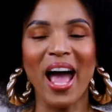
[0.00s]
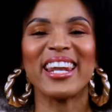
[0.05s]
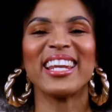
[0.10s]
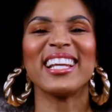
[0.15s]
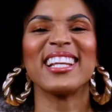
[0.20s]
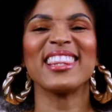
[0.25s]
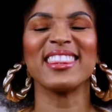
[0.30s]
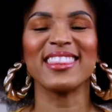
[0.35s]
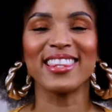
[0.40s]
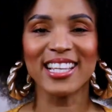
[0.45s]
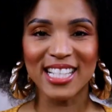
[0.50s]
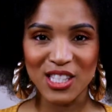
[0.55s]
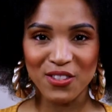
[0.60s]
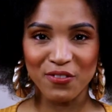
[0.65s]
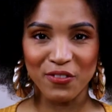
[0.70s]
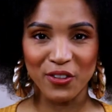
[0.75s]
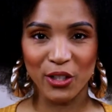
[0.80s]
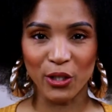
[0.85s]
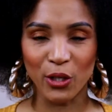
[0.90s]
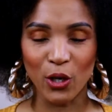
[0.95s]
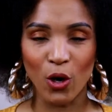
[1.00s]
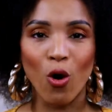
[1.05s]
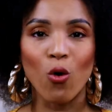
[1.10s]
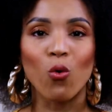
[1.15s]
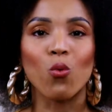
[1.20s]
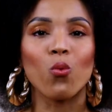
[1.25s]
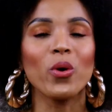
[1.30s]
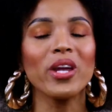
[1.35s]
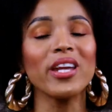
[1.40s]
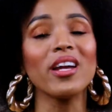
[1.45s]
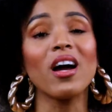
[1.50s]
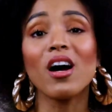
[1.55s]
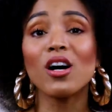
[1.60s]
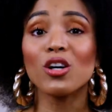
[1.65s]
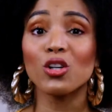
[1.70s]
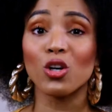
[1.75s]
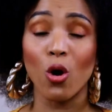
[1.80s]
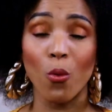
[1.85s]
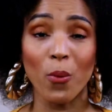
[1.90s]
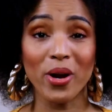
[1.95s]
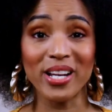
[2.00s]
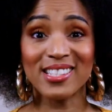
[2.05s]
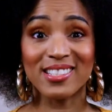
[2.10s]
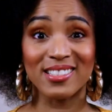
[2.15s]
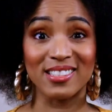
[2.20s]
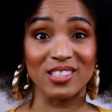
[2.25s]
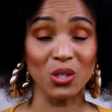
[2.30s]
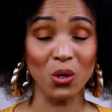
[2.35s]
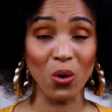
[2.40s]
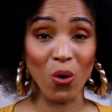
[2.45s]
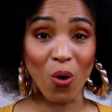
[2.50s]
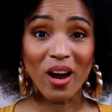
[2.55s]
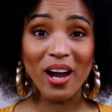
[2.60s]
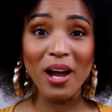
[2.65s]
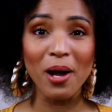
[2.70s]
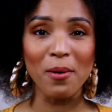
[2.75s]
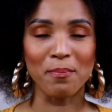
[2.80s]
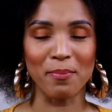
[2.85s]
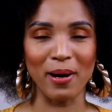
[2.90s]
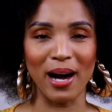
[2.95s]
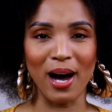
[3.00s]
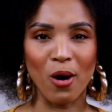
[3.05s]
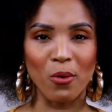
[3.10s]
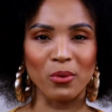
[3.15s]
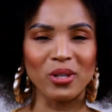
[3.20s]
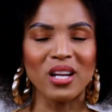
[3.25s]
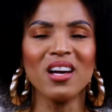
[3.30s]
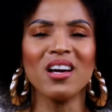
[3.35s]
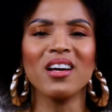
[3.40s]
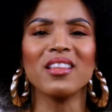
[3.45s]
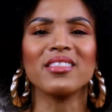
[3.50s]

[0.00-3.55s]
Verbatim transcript: and in this video we are going to talk about